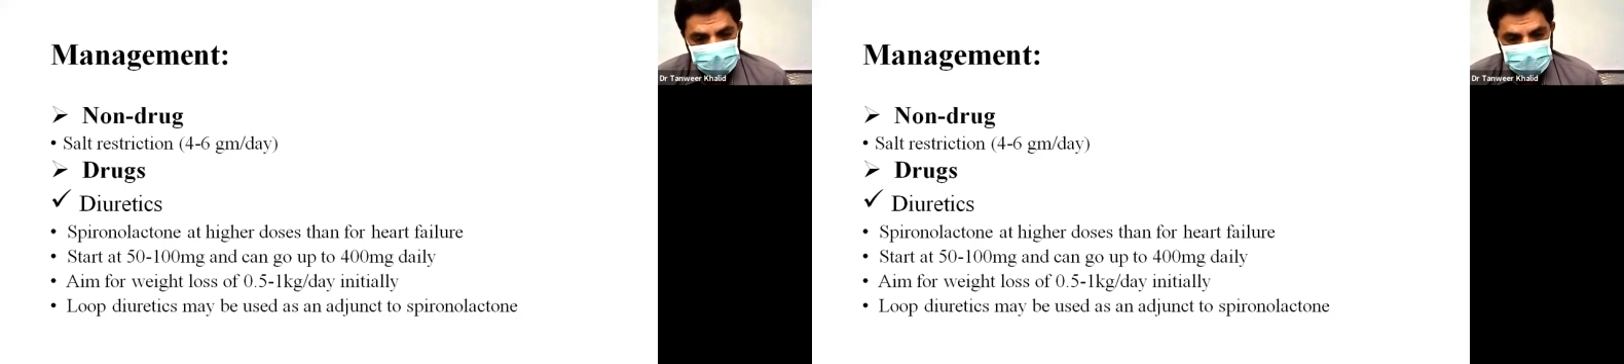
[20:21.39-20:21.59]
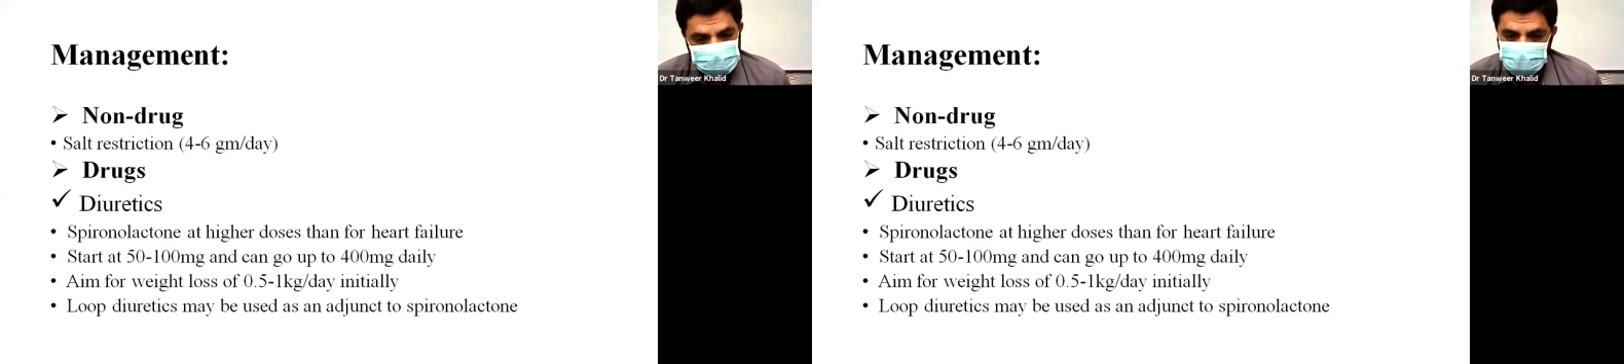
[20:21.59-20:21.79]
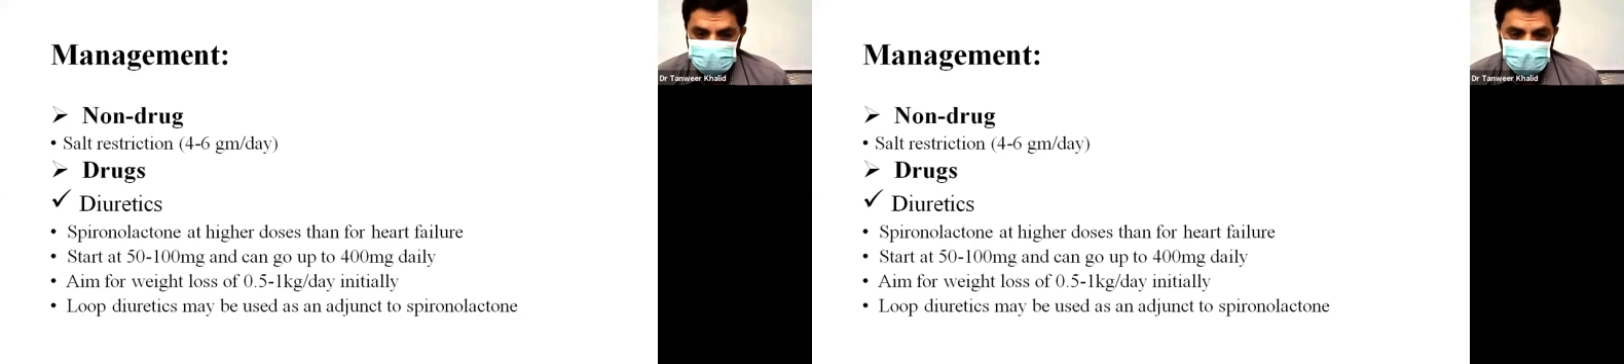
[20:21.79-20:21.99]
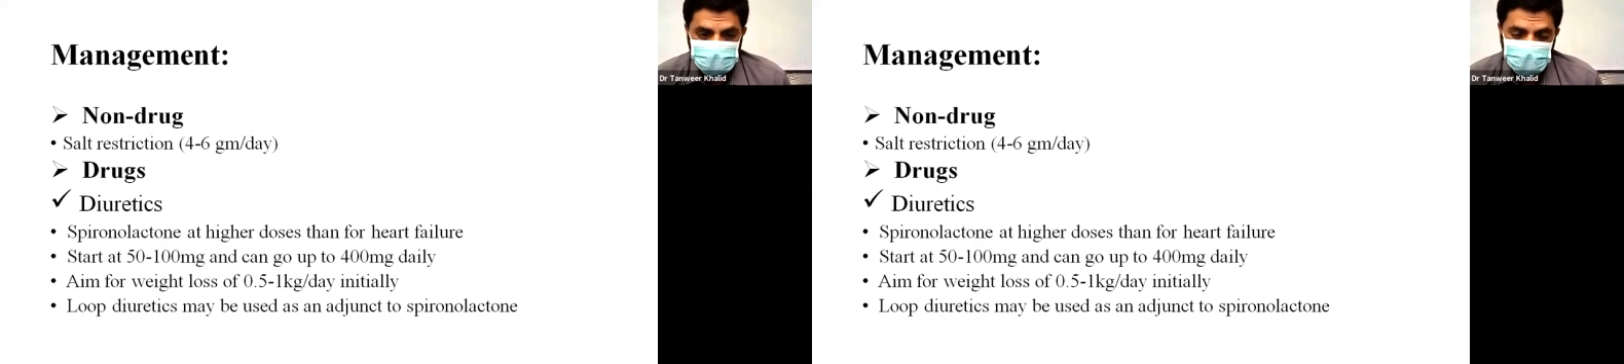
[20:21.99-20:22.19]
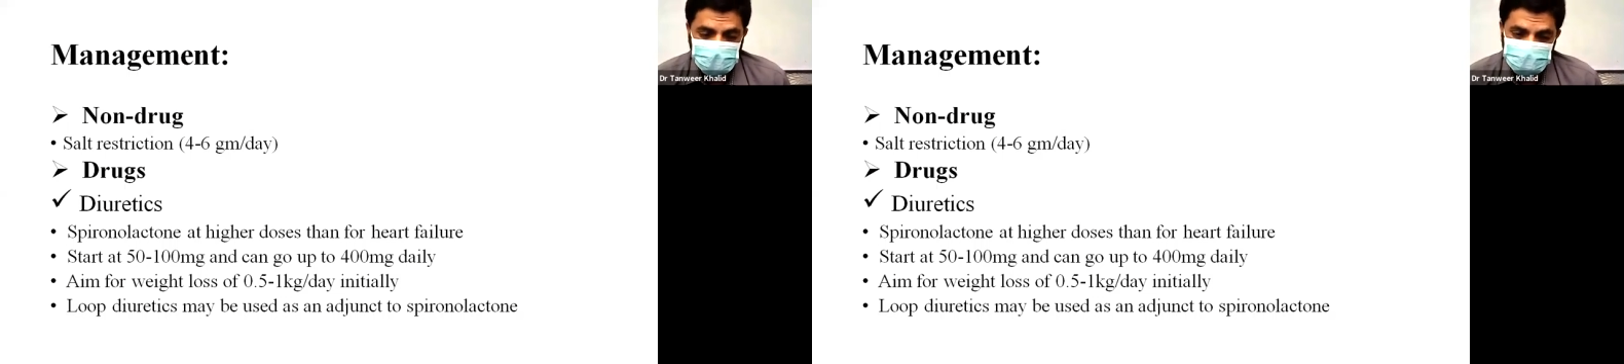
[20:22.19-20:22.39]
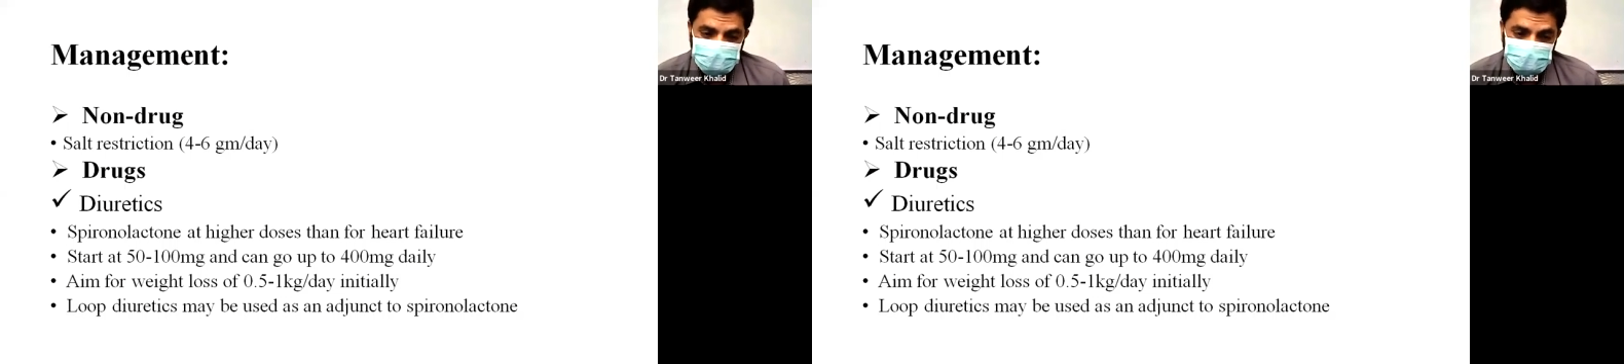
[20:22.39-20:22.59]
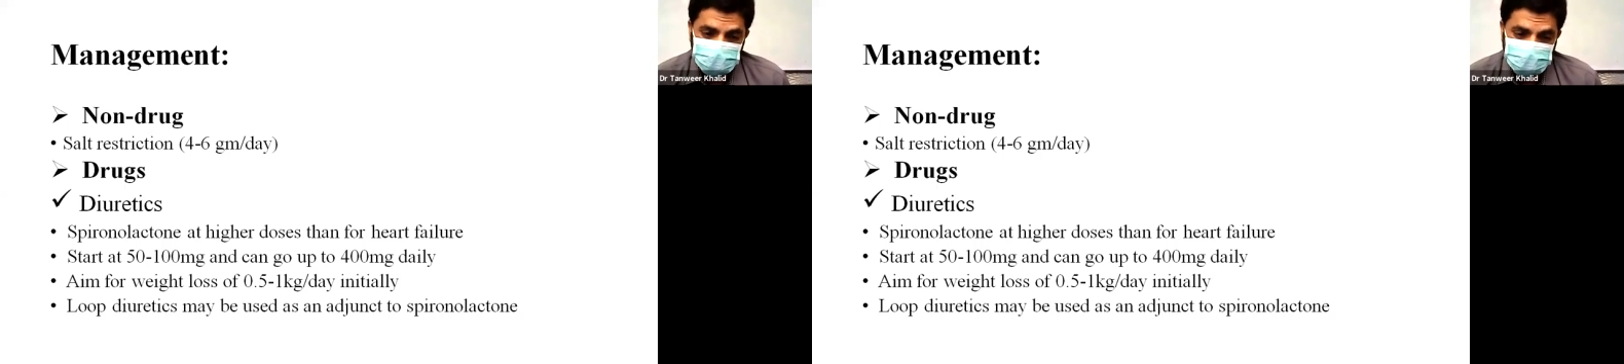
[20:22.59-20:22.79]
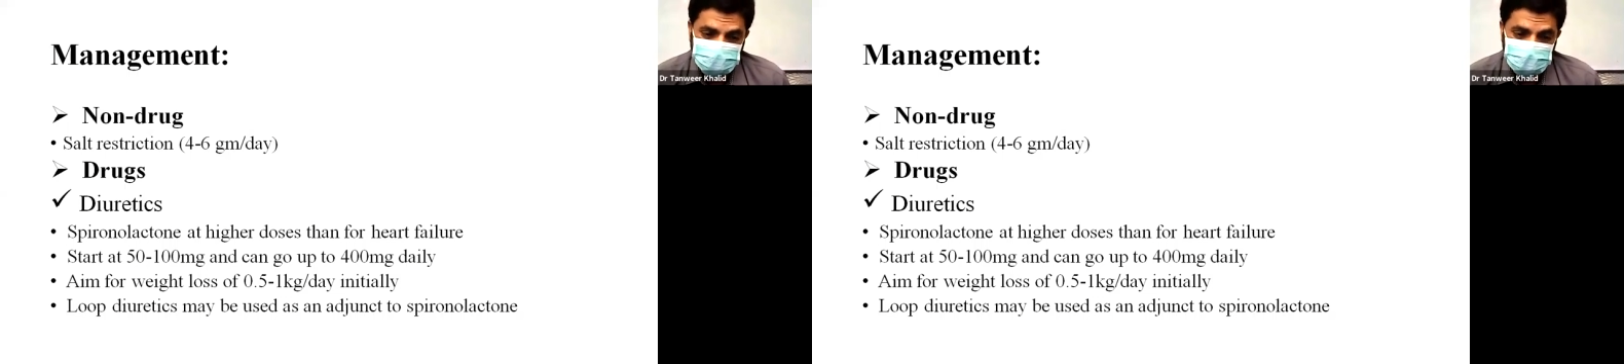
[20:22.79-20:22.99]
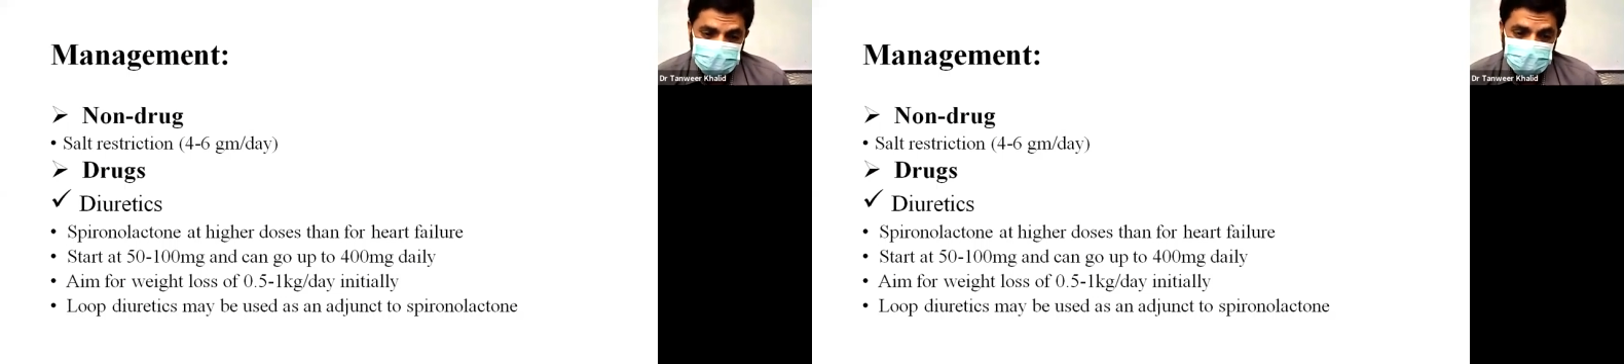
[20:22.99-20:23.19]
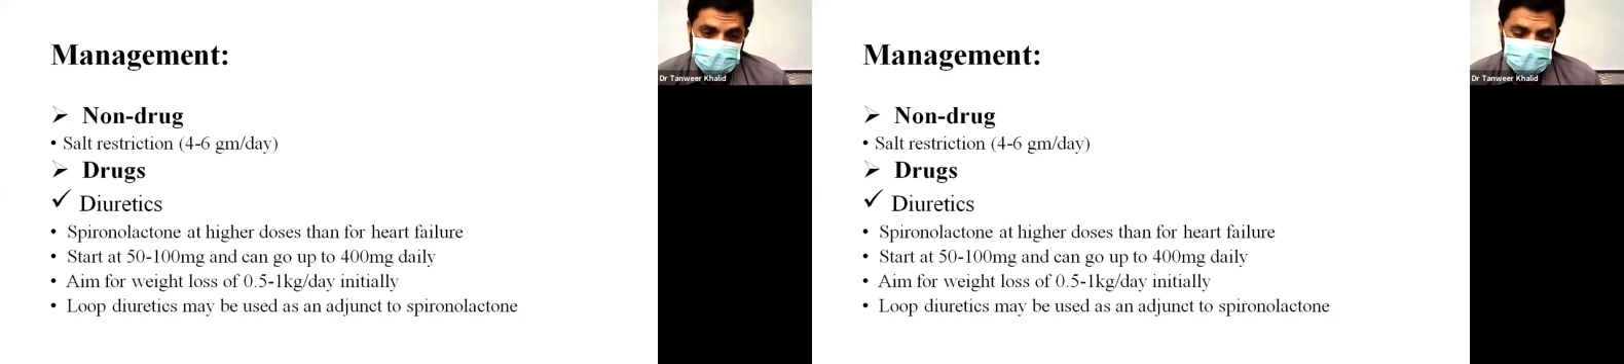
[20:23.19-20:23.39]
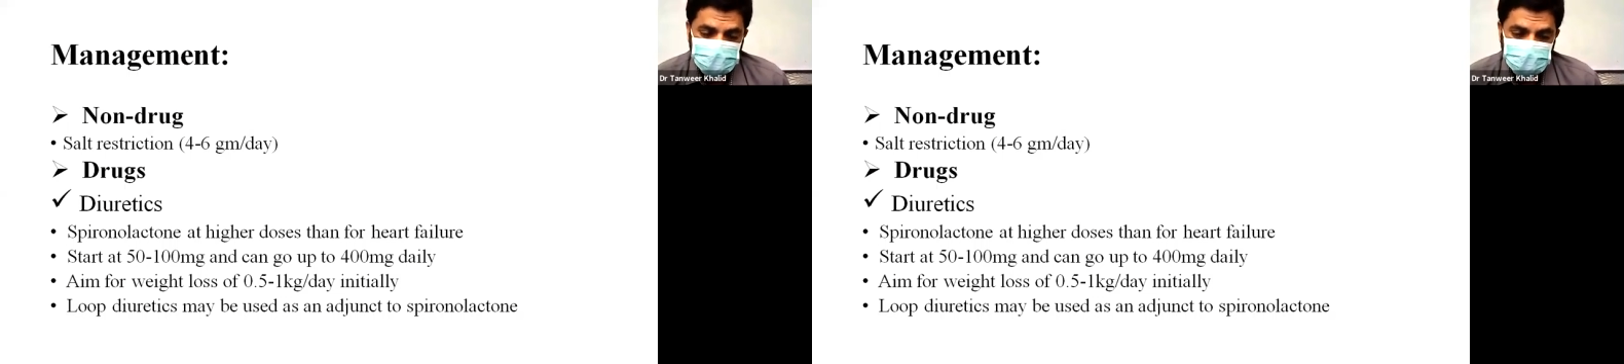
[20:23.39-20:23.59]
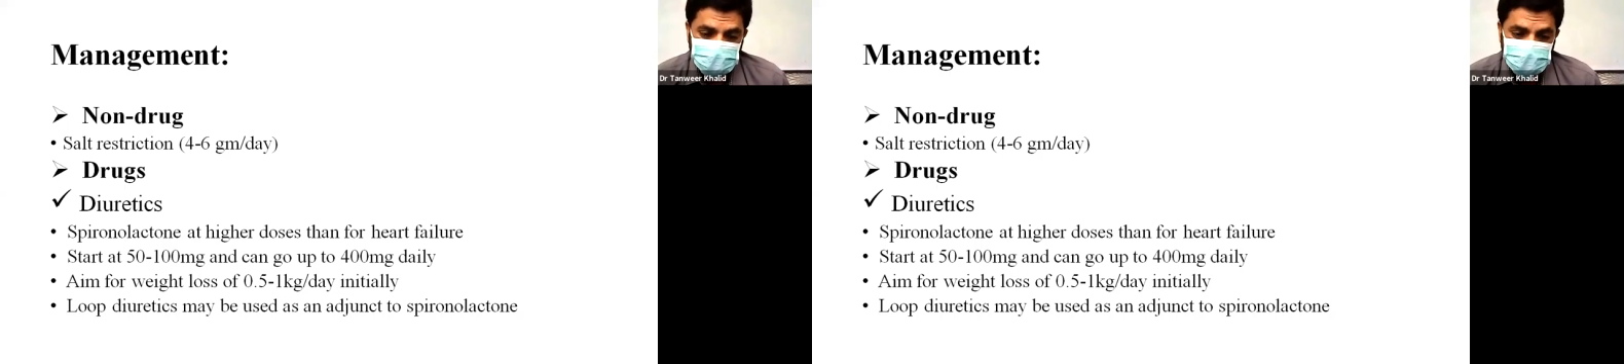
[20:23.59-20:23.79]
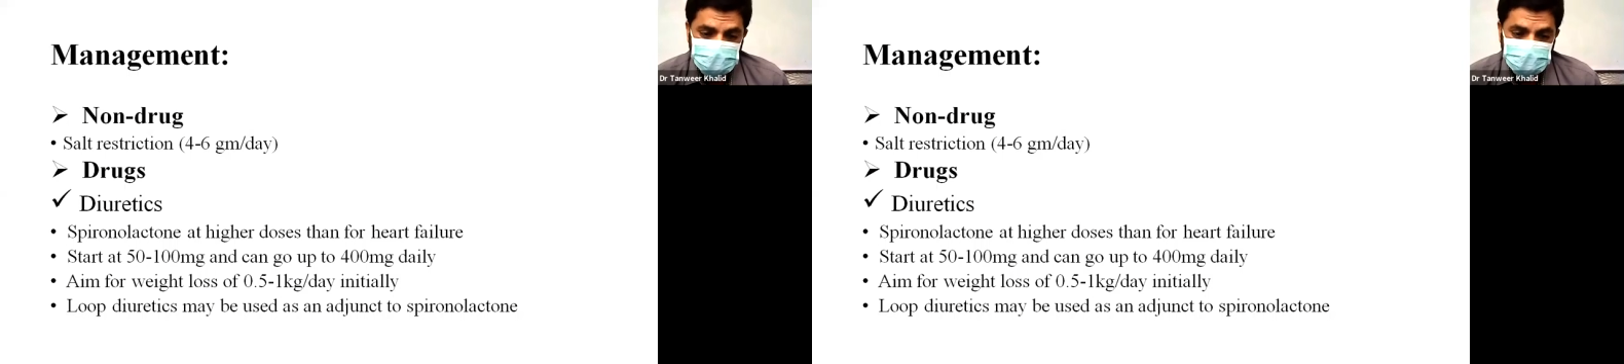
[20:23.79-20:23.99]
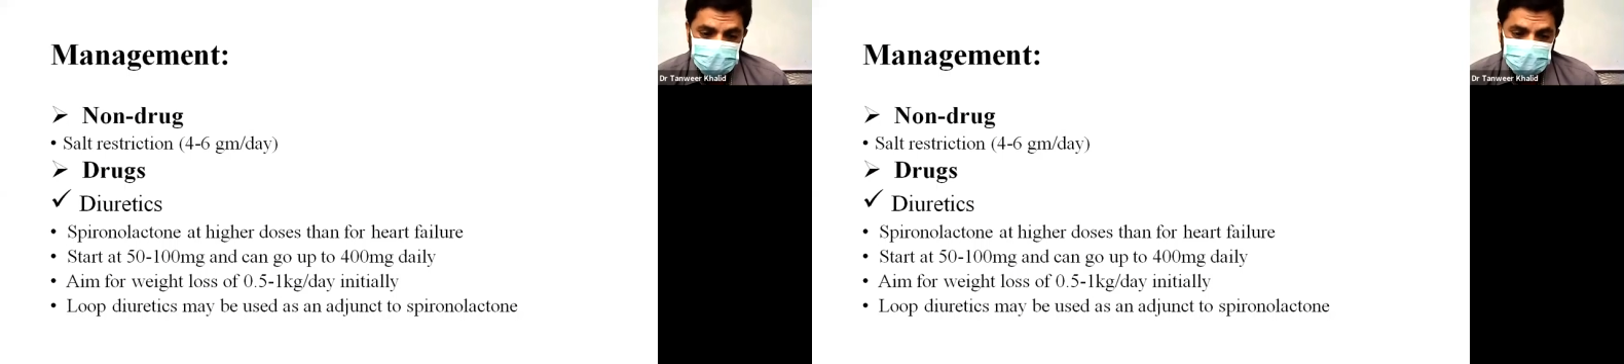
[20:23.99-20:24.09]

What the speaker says: 0.5 for those patients who